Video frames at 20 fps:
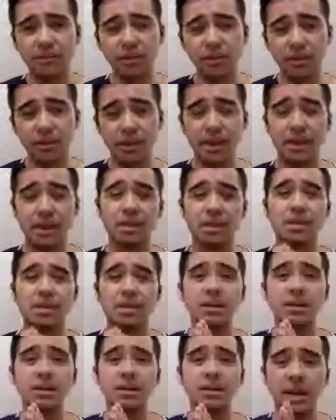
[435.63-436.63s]

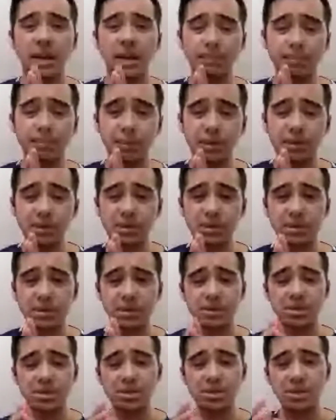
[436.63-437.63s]
touch or
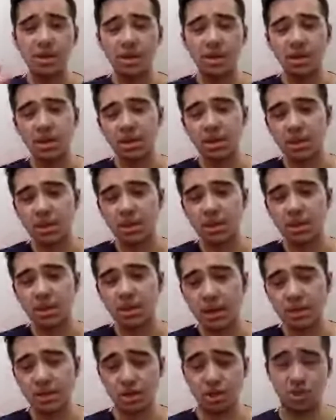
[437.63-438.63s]
even that
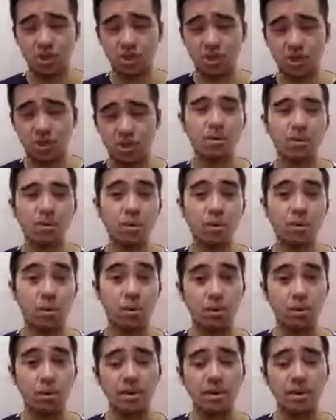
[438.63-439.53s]
person's smile,